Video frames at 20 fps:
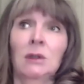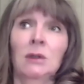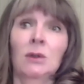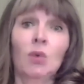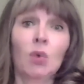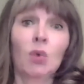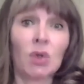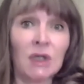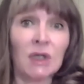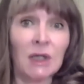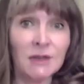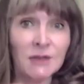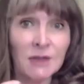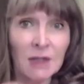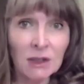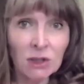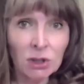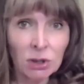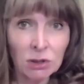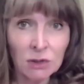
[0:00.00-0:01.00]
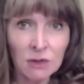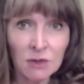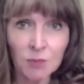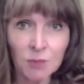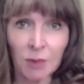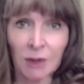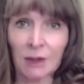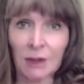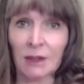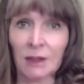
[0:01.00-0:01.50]
organizations
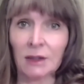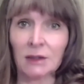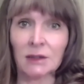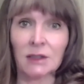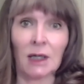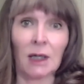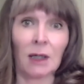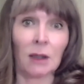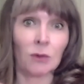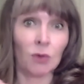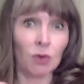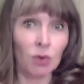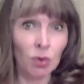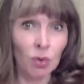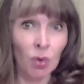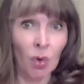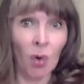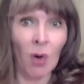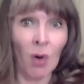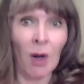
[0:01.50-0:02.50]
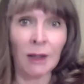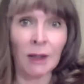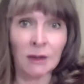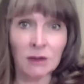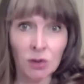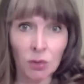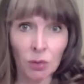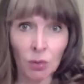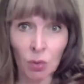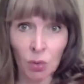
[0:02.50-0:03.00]
breaking down, law
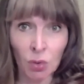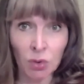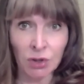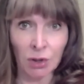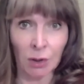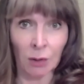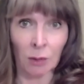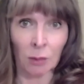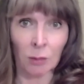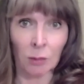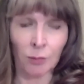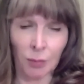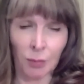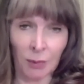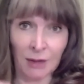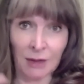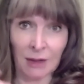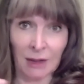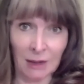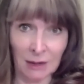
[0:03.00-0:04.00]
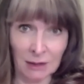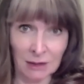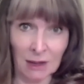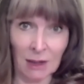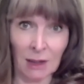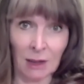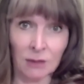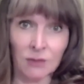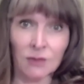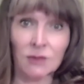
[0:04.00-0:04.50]
and order breaking
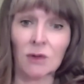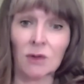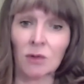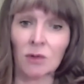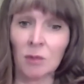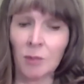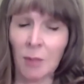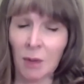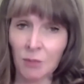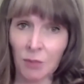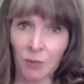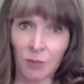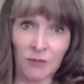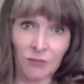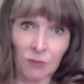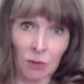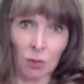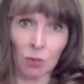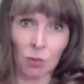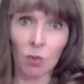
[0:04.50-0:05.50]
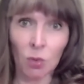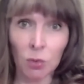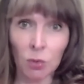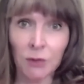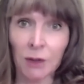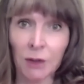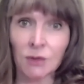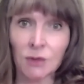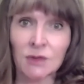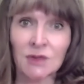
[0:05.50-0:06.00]
down. So remember, we've got all
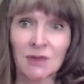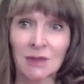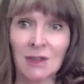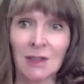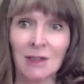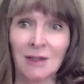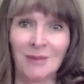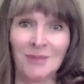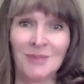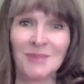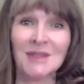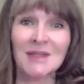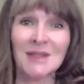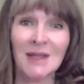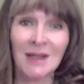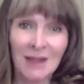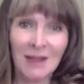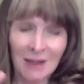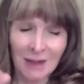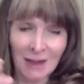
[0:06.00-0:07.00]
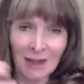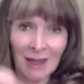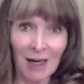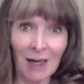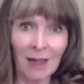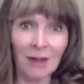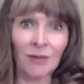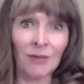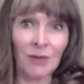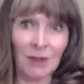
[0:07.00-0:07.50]
those themes
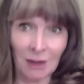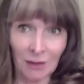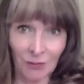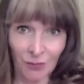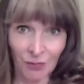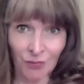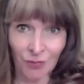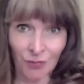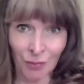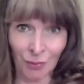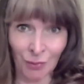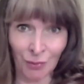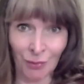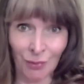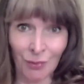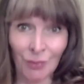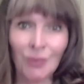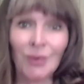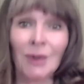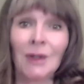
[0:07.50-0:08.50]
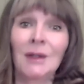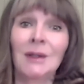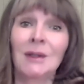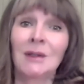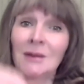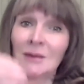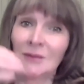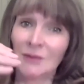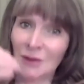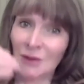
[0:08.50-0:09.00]
carrying through
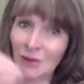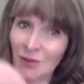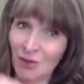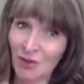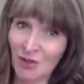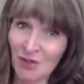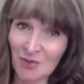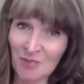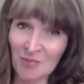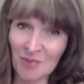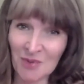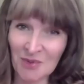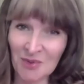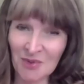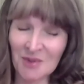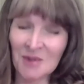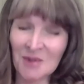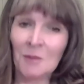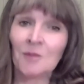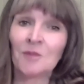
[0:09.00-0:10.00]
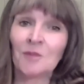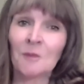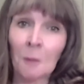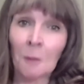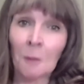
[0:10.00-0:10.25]
the new moon,